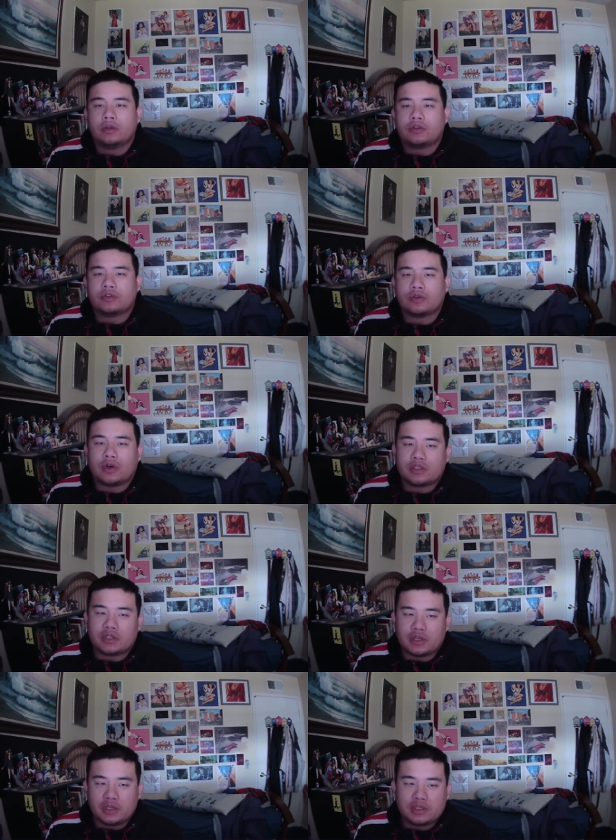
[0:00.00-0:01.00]
So on
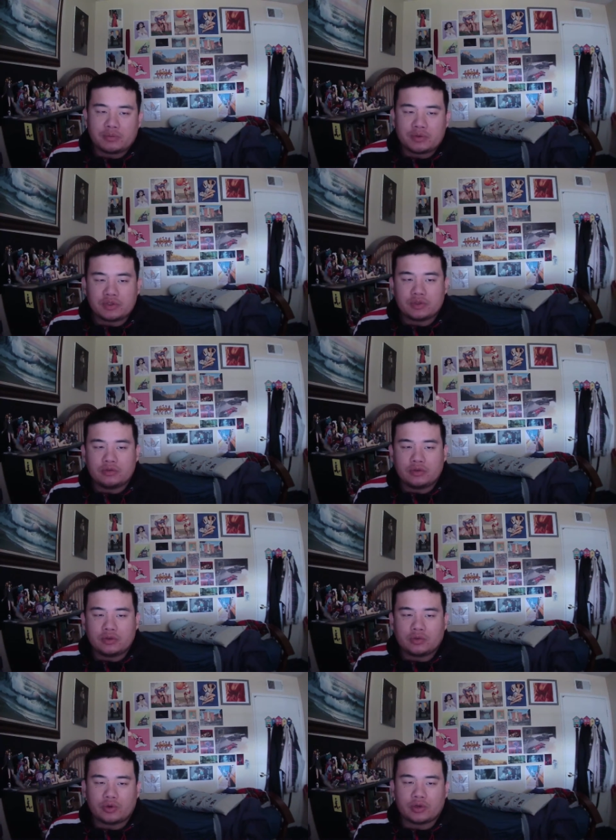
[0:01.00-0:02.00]
today's episode,
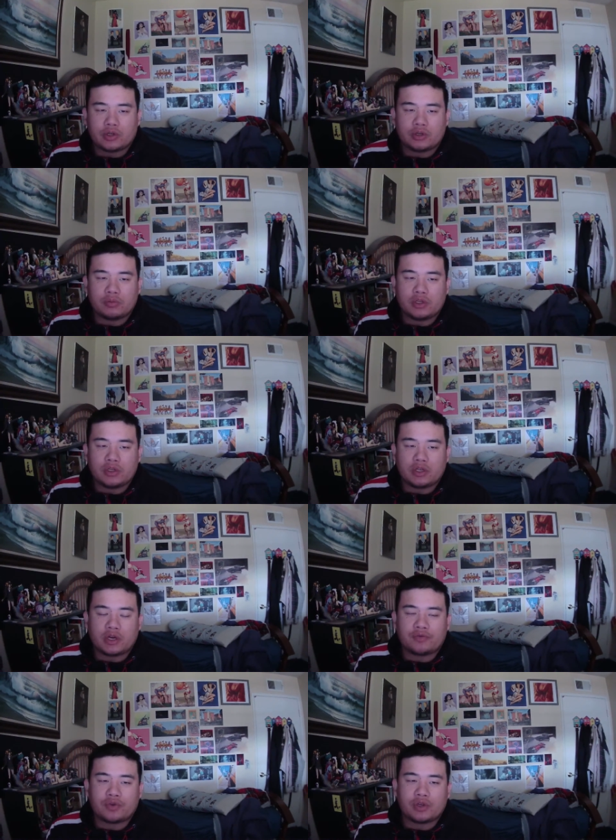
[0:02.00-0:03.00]
we're going to be
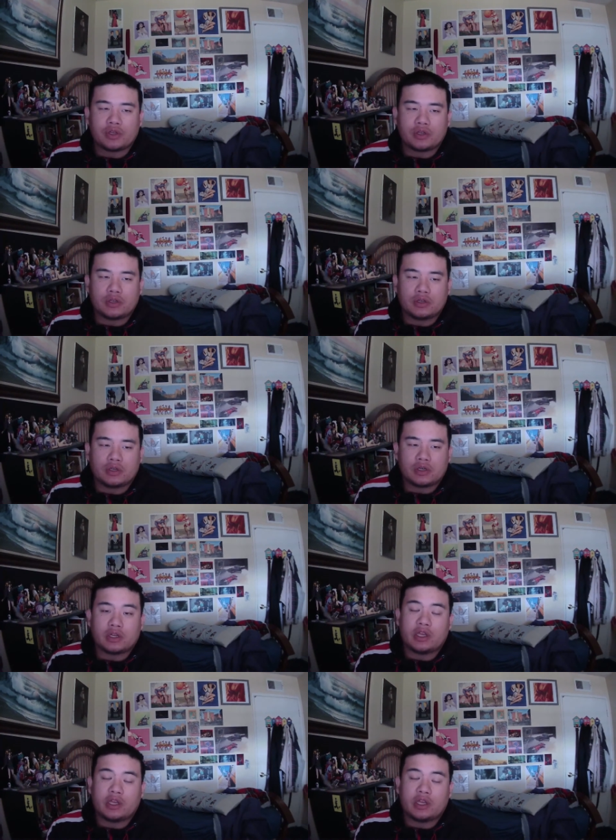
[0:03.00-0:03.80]
covering uh,